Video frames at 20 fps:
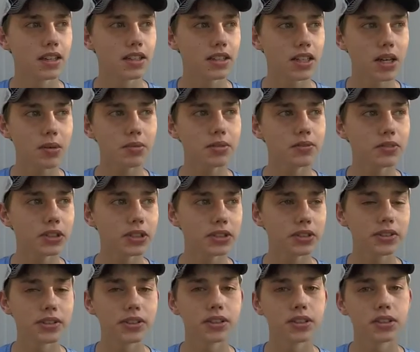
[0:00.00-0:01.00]
time of
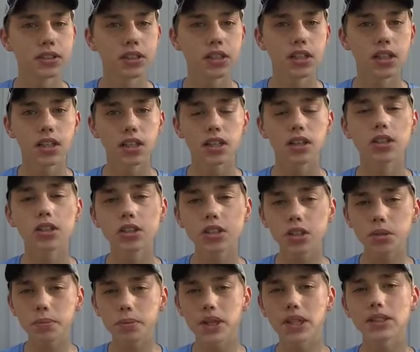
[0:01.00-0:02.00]
year is,
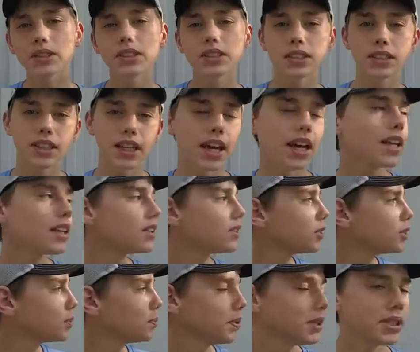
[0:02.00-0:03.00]
learn about the
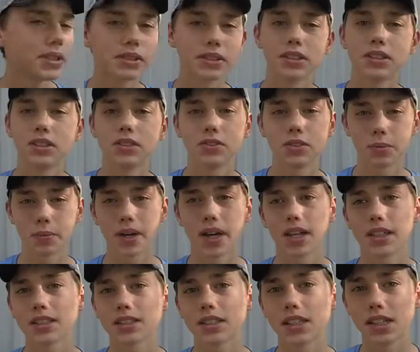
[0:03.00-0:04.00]
calendar periods for
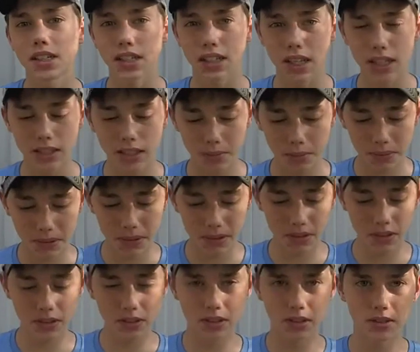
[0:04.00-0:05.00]
bass. Calendar
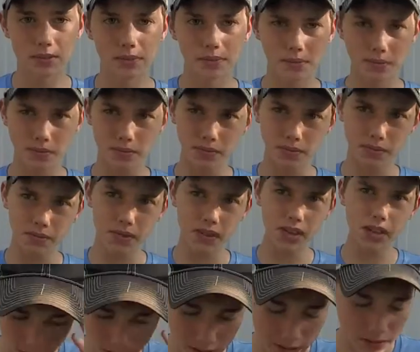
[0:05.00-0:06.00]
periods are
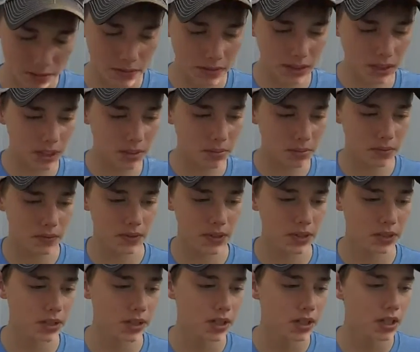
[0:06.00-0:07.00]
the different times of
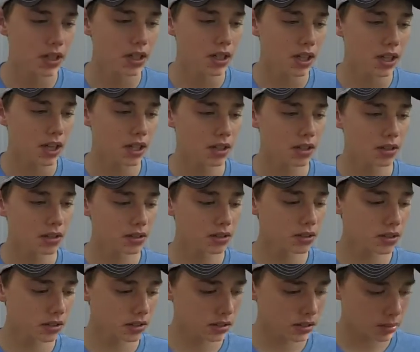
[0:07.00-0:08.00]
year, and
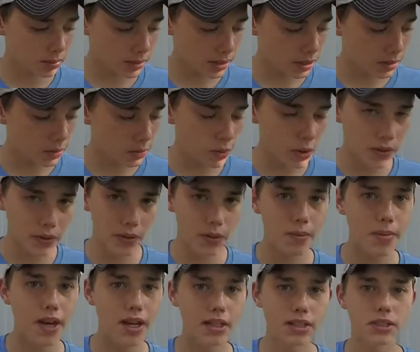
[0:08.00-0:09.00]
learn about what the
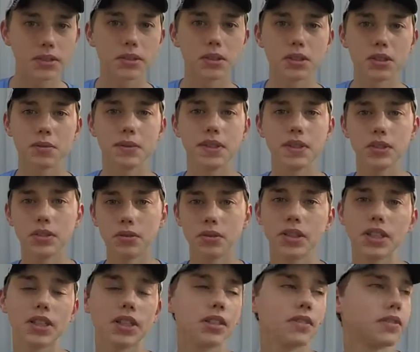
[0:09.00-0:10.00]
bass are going to be
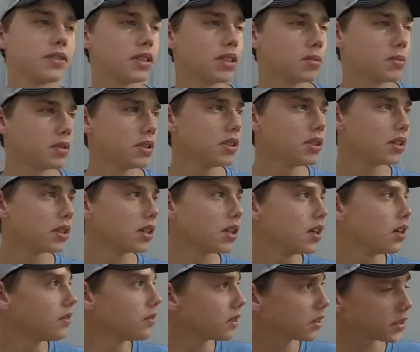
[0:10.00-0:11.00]
doing at different times of year.
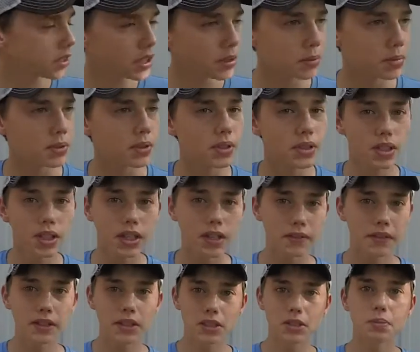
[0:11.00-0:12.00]
For example,
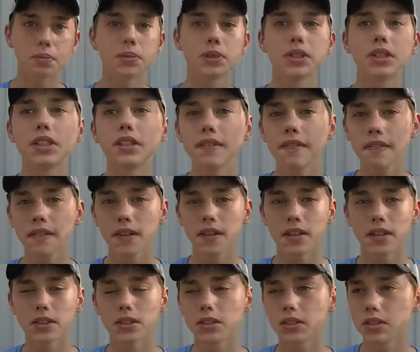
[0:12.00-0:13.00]
if it's spring
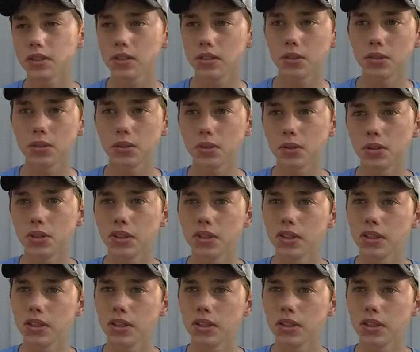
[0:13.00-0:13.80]
if